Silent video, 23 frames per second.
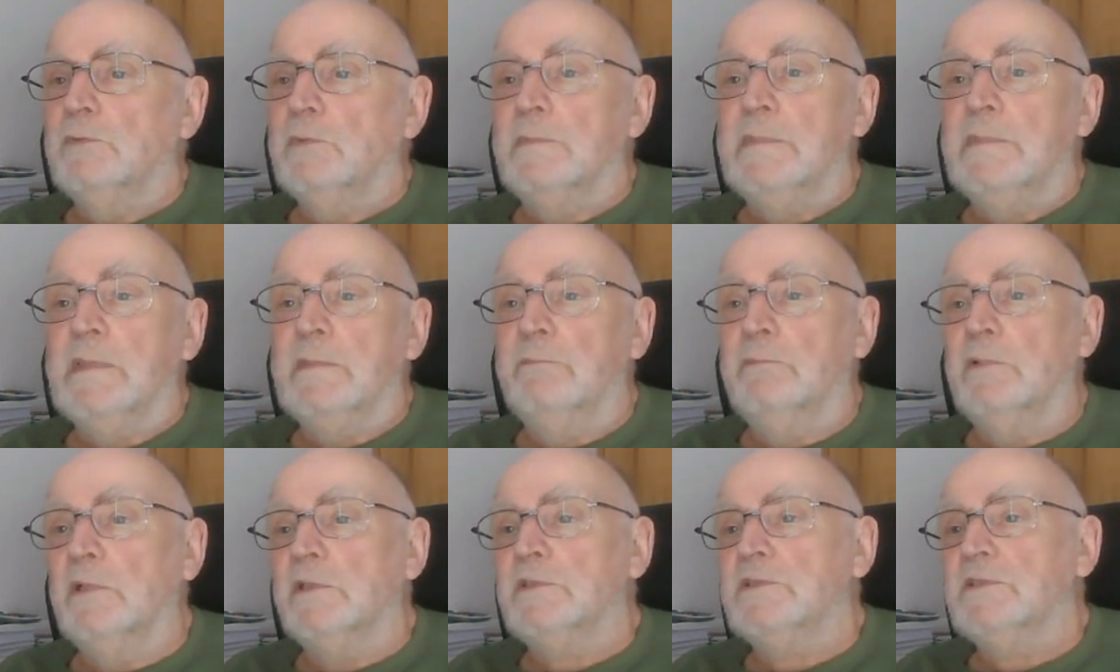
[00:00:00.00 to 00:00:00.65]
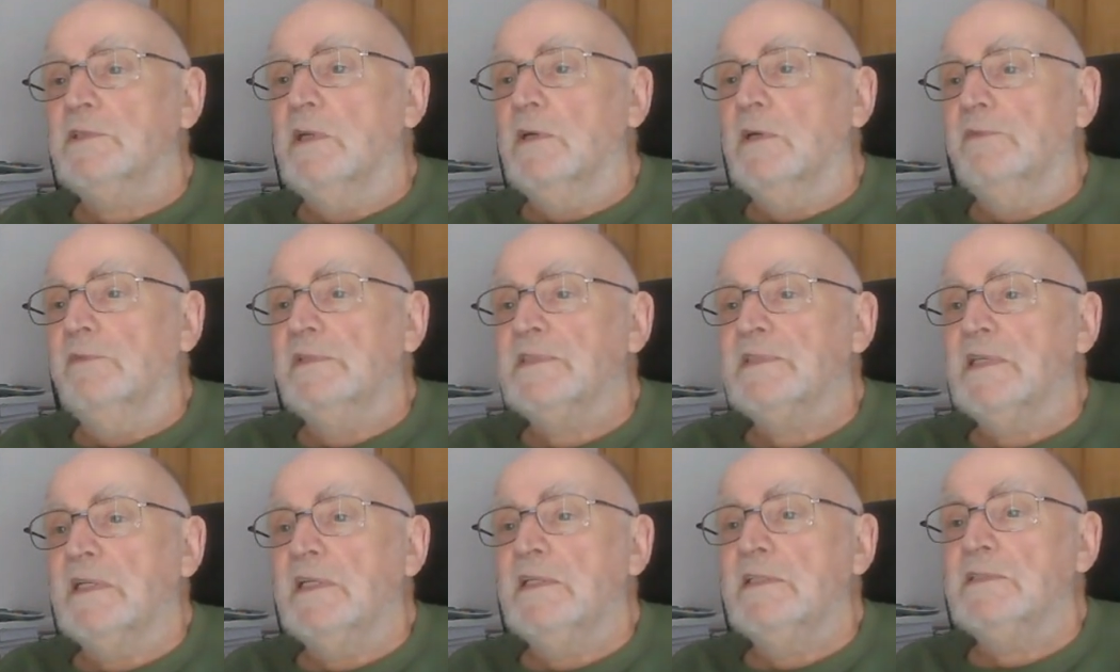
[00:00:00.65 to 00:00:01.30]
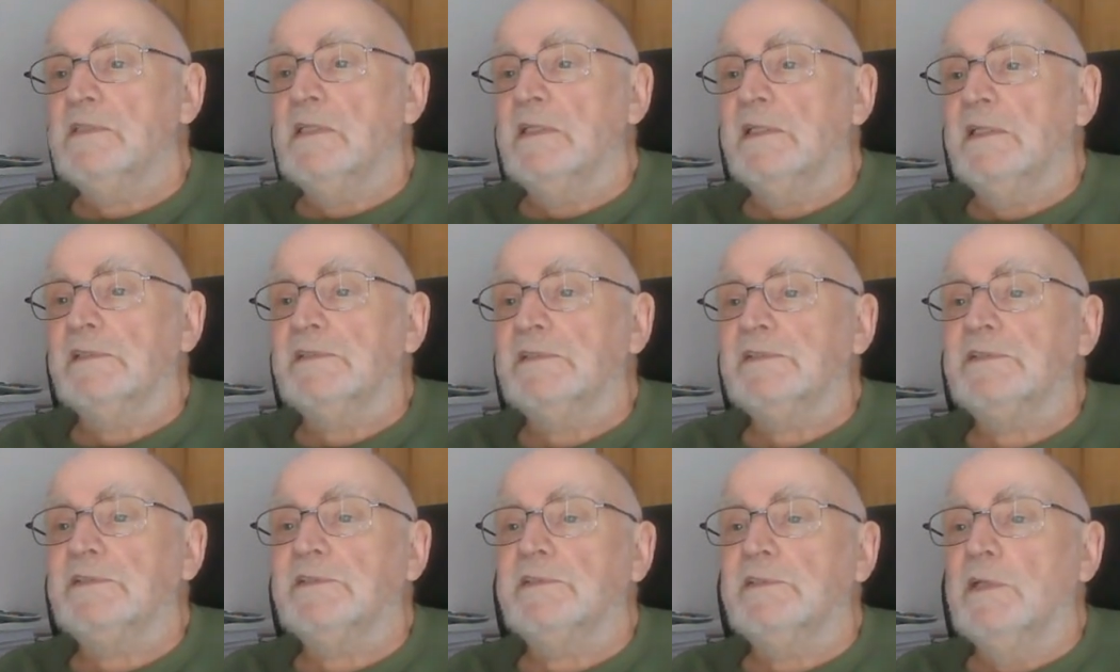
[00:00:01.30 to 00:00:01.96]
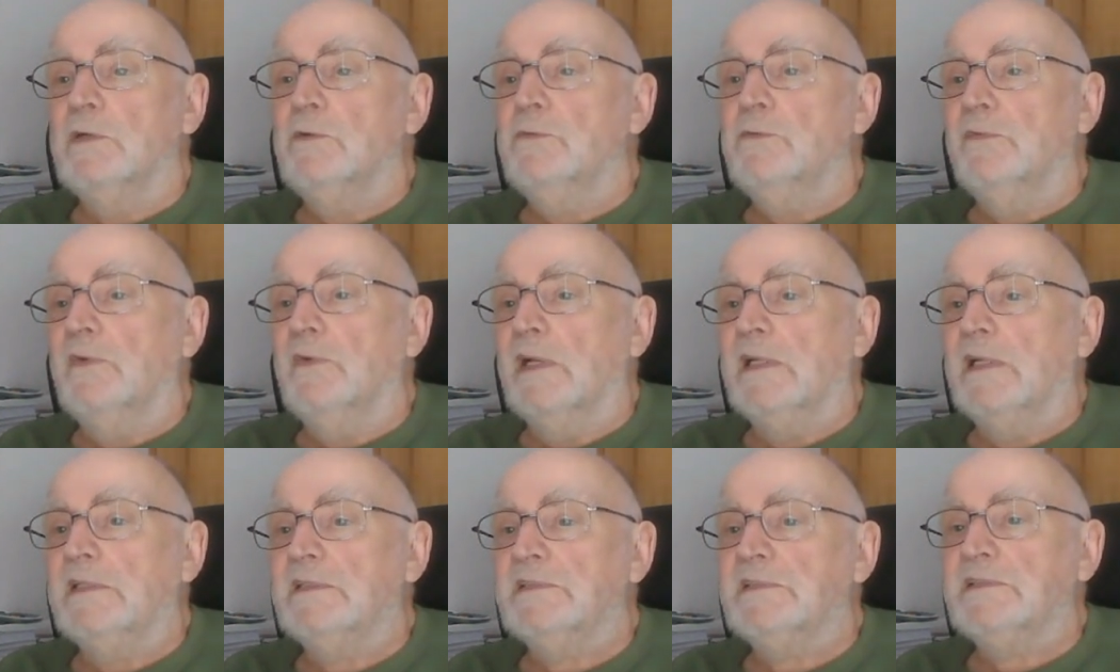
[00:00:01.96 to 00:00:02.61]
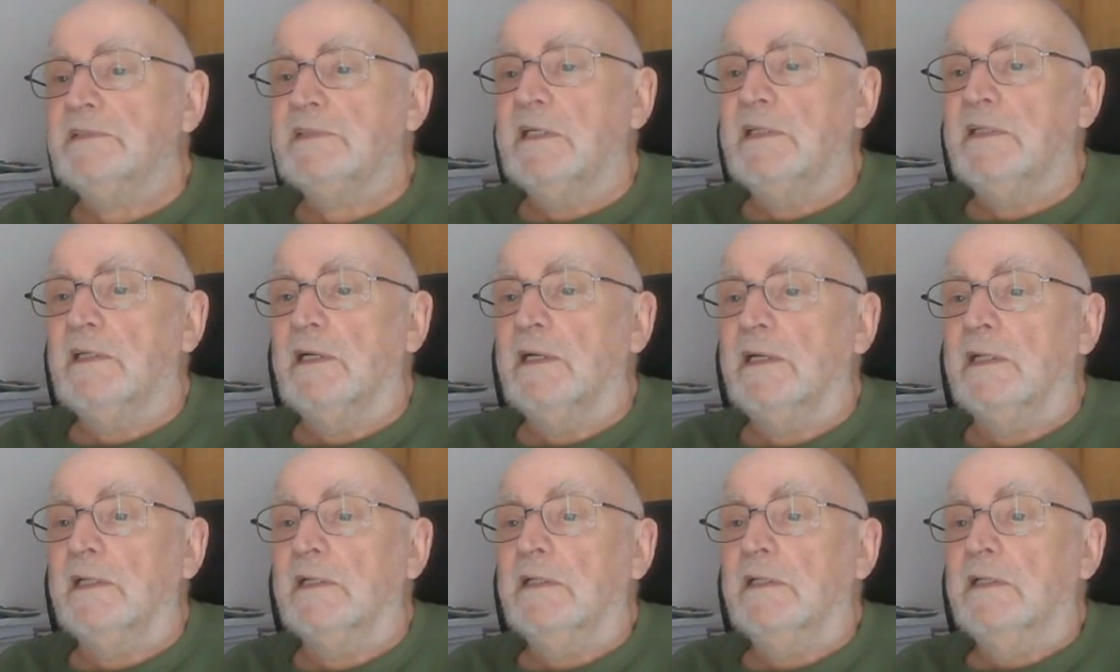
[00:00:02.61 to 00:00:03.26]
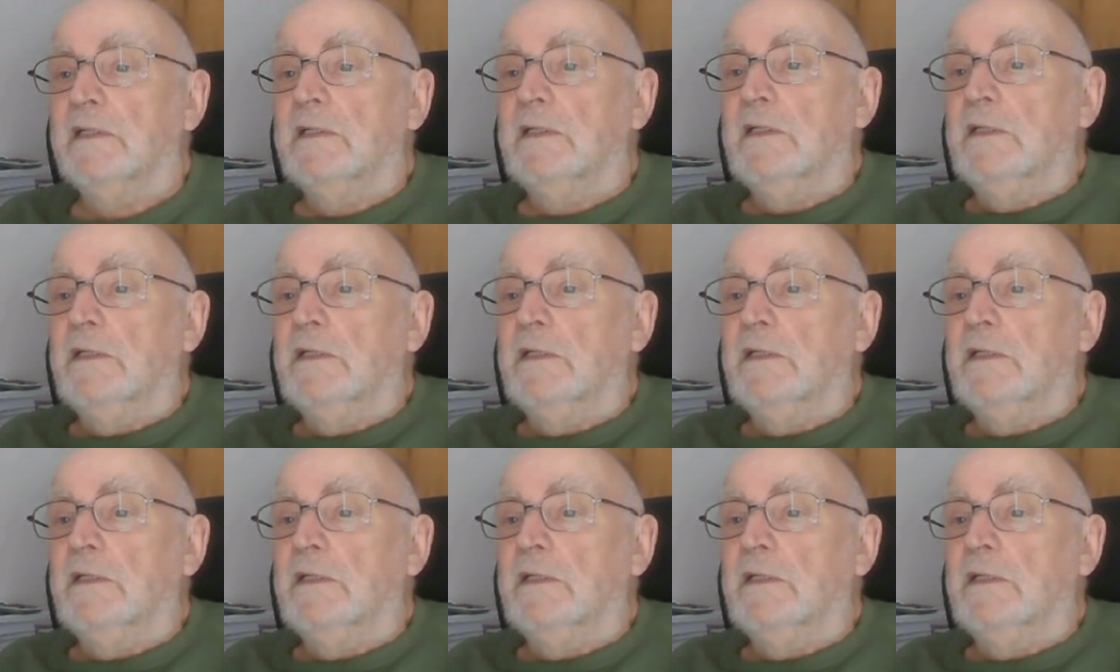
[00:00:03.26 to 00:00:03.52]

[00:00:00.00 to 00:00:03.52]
will be brushed off as easily as snowflakes settling,